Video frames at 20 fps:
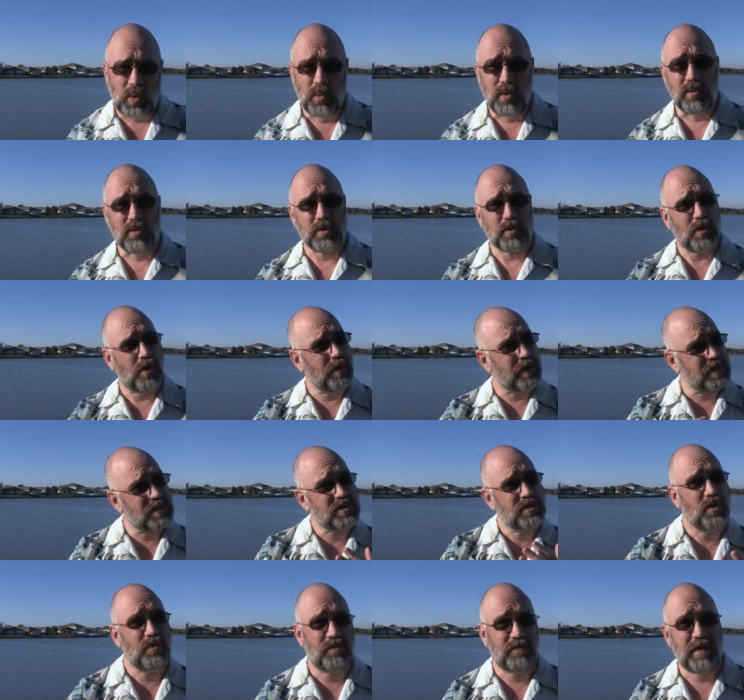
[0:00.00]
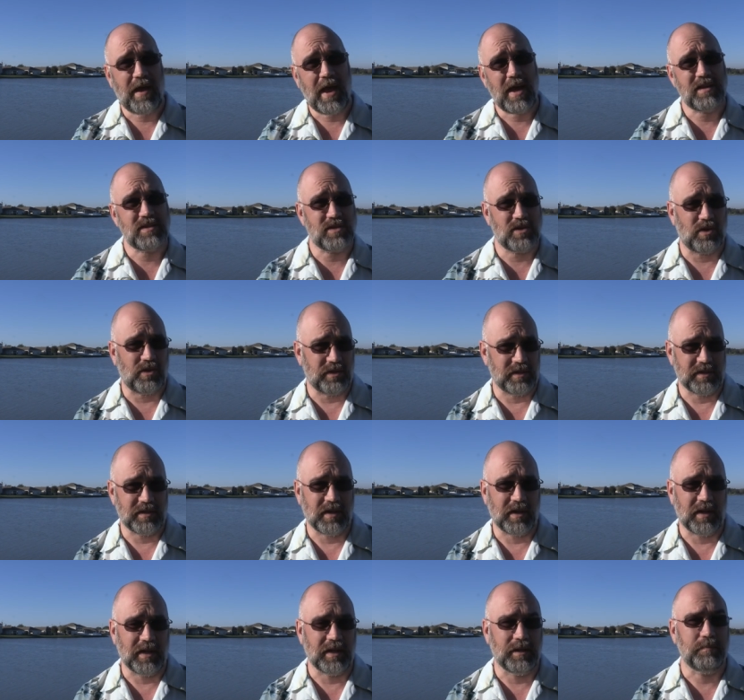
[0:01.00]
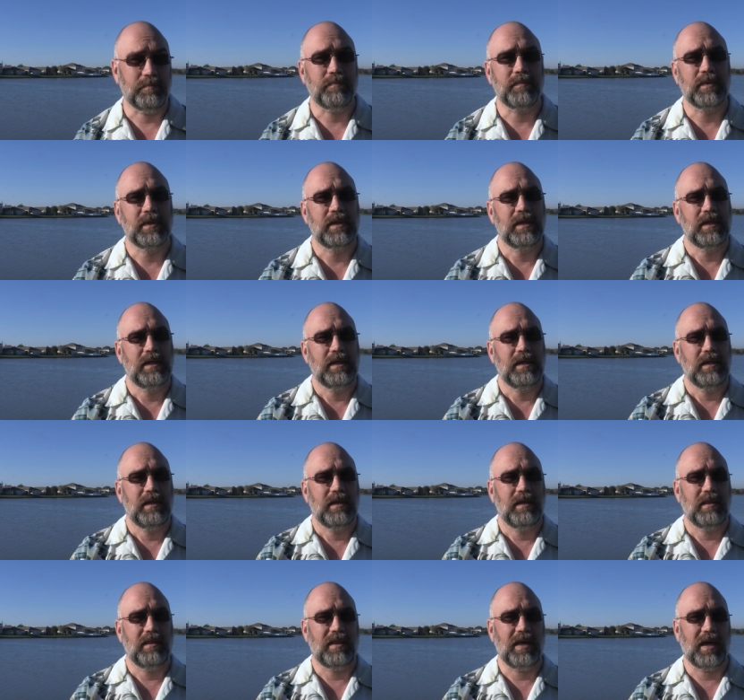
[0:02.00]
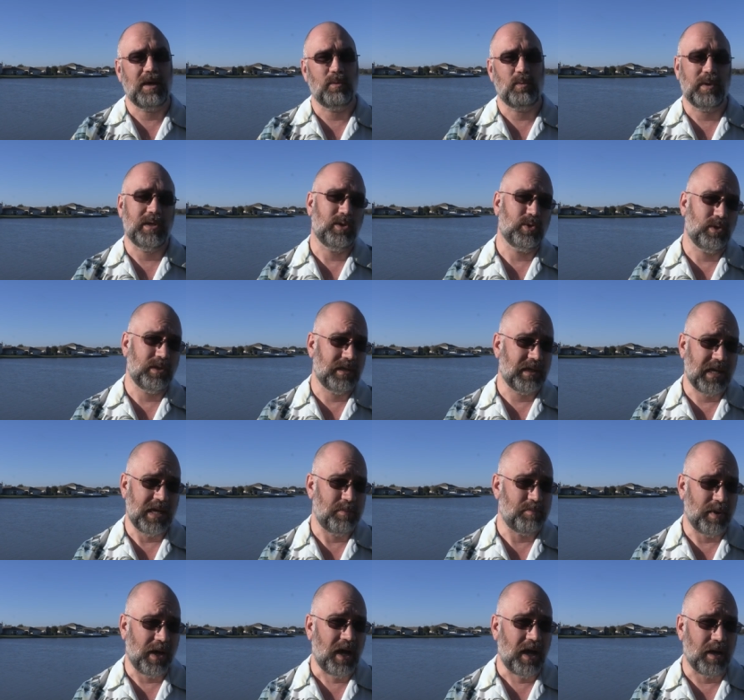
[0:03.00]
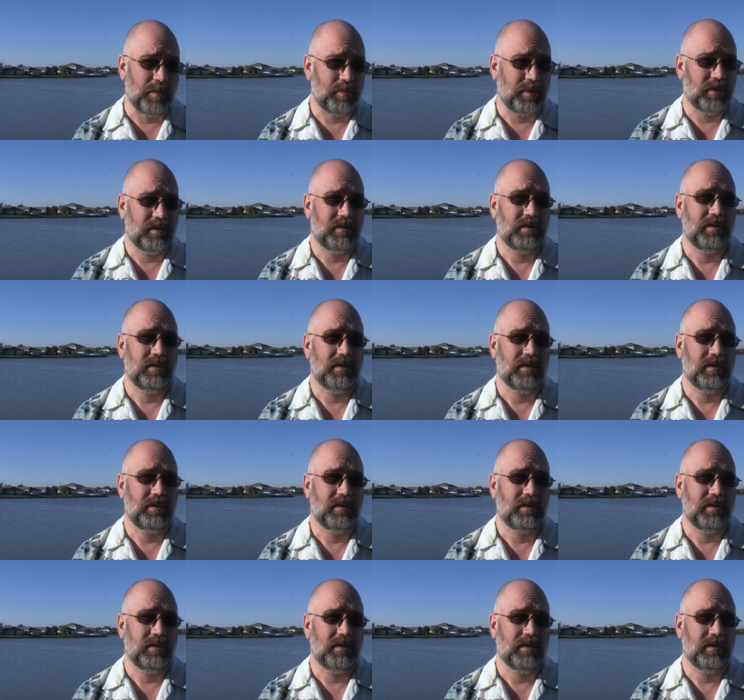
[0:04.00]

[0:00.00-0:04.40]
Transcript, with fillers: we were growing so fast all the time that we couldn't keep up